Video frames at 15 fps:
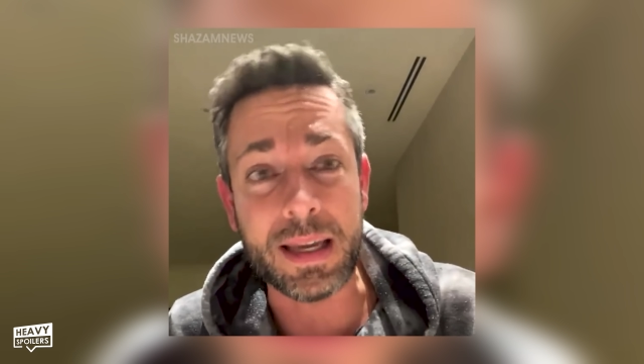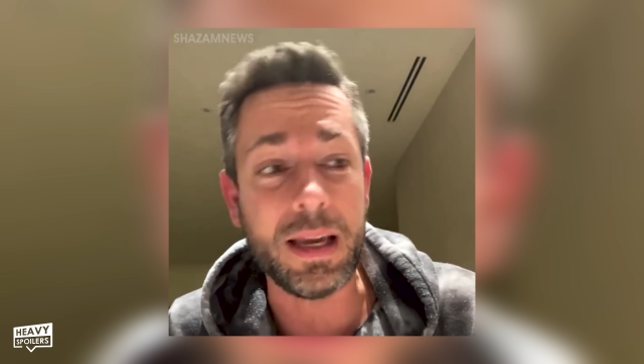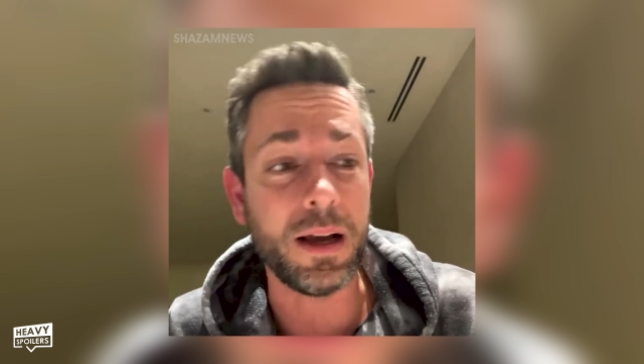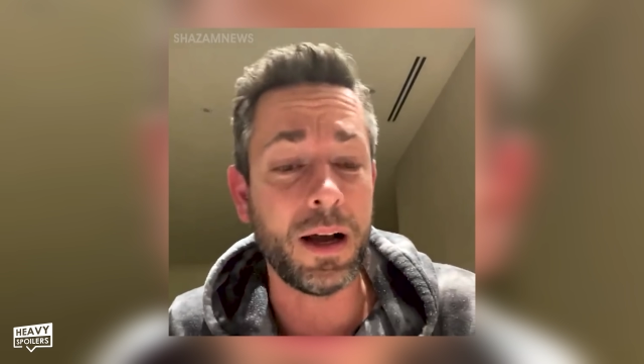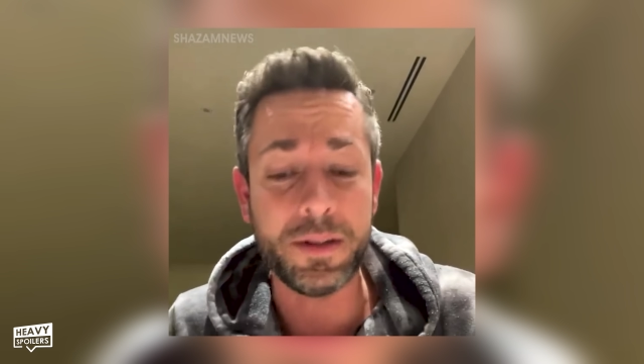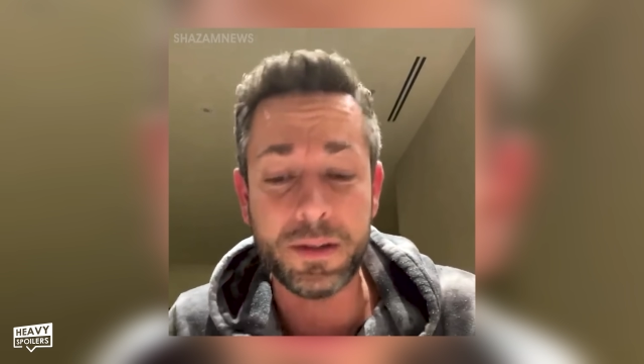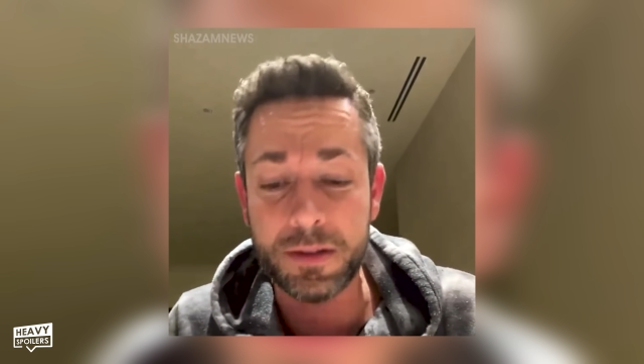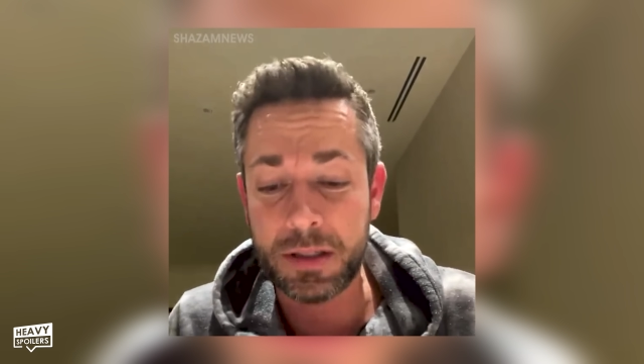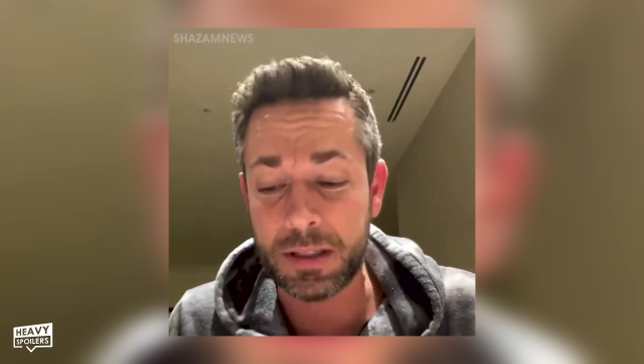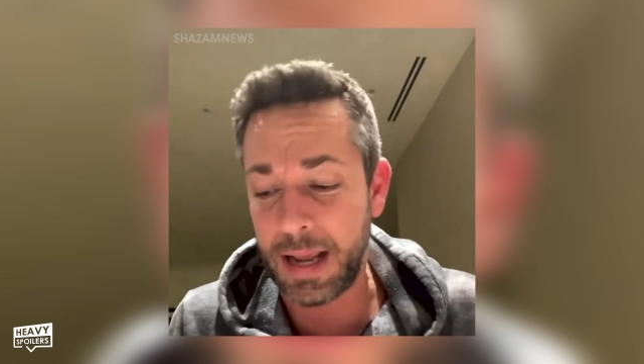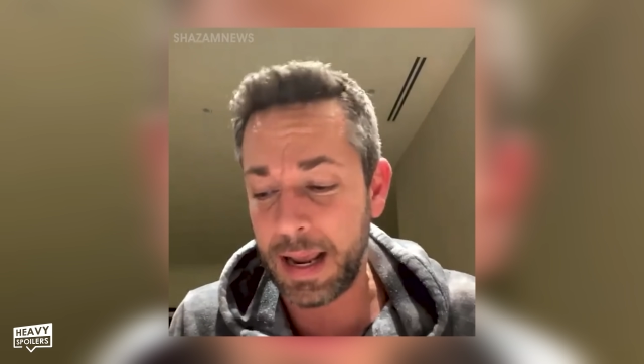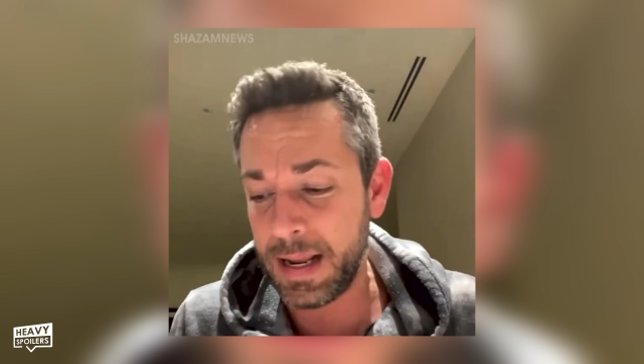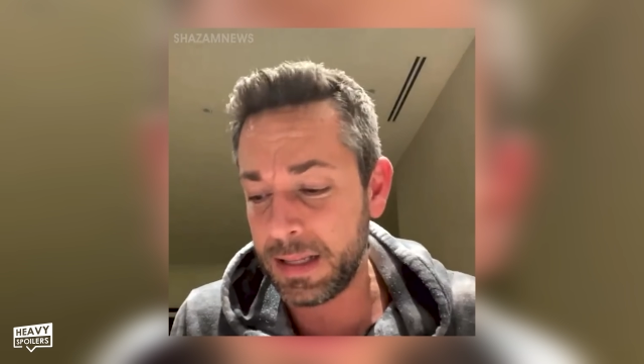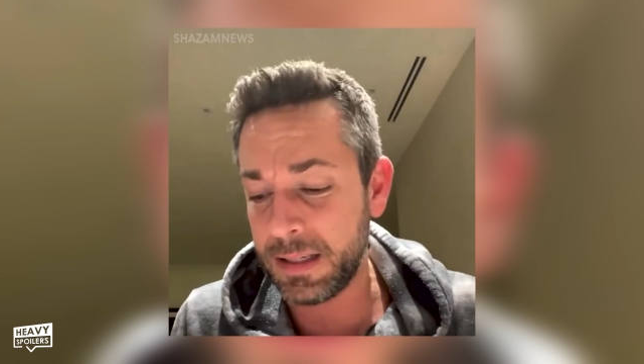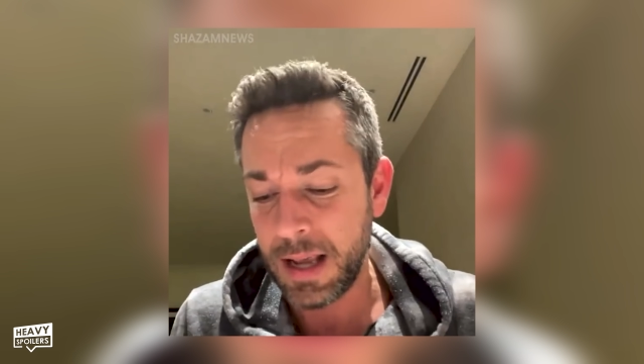He
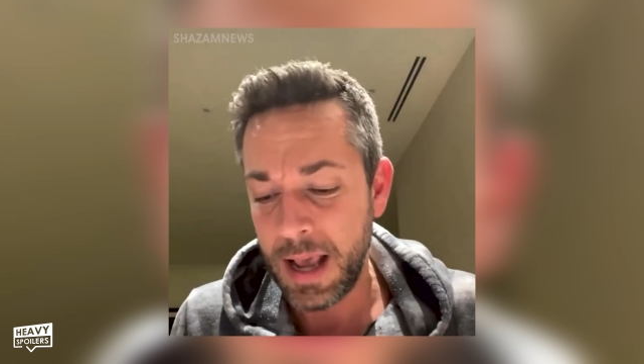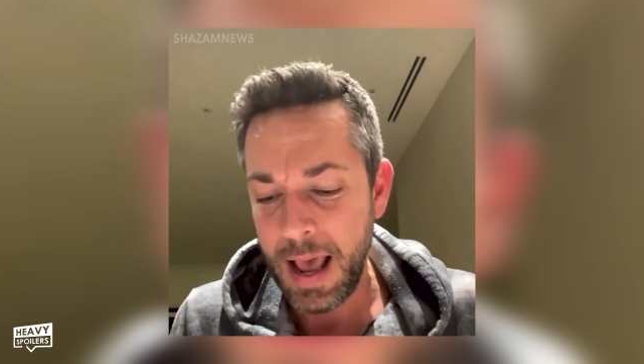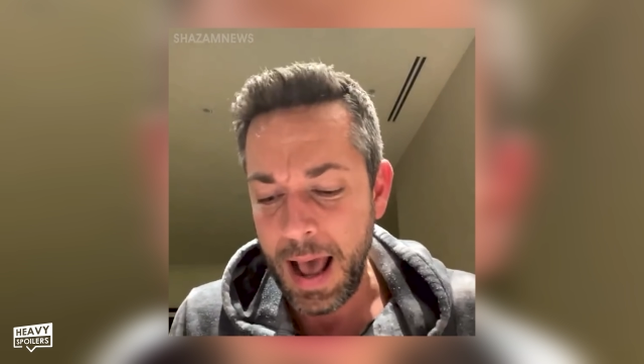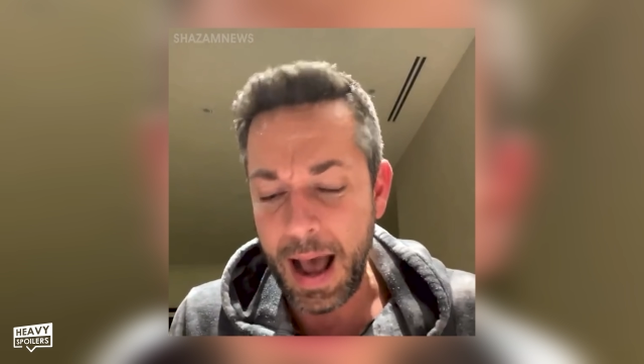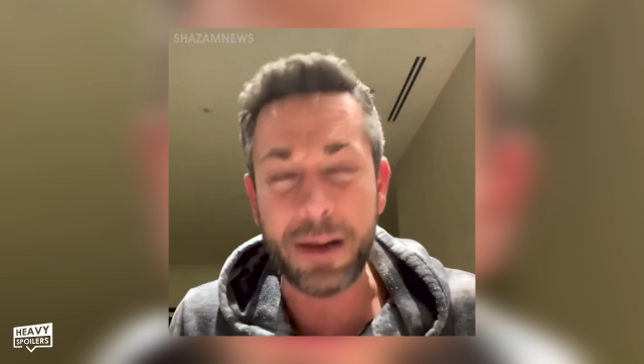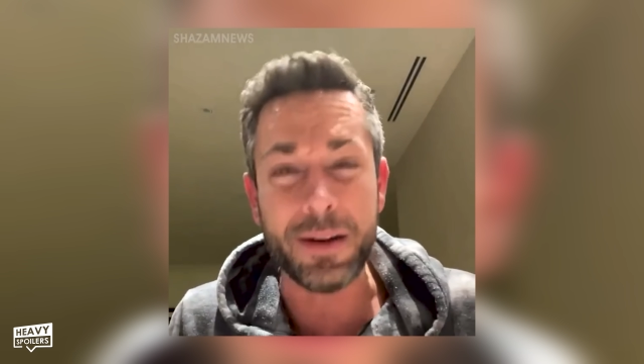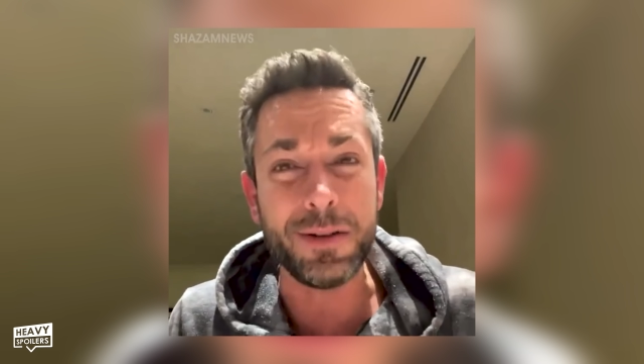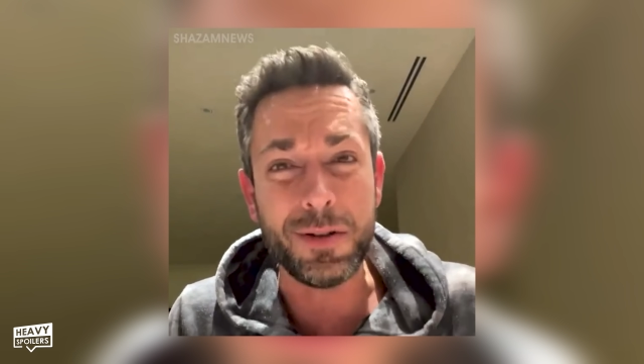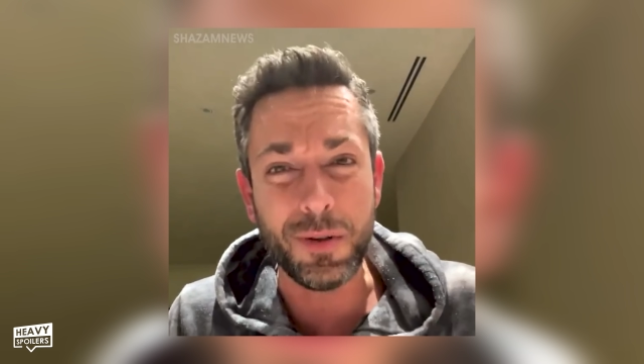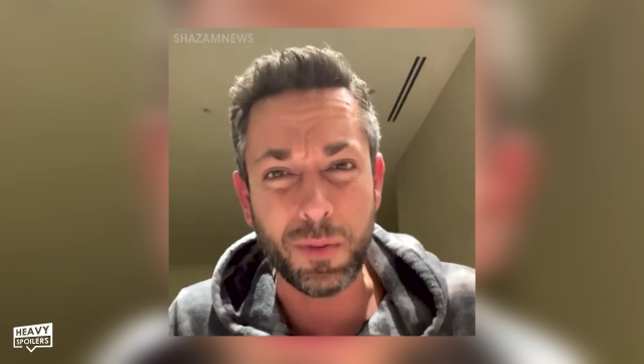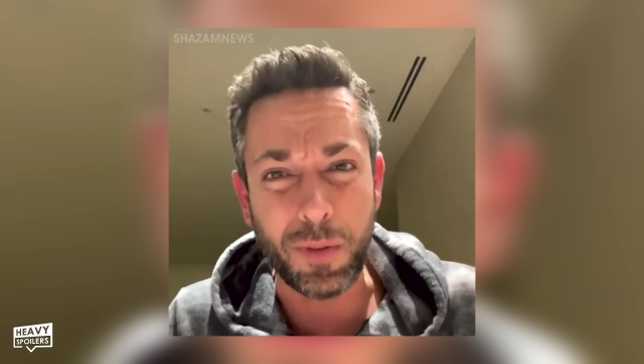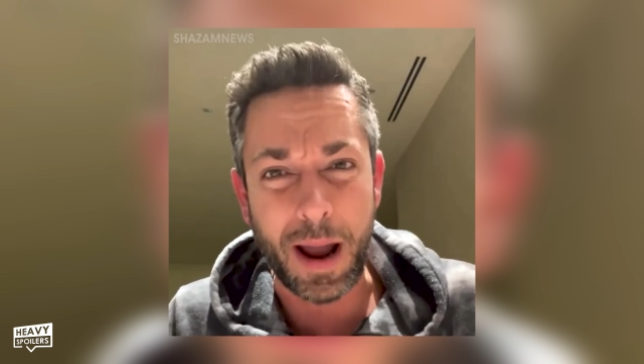understands how to do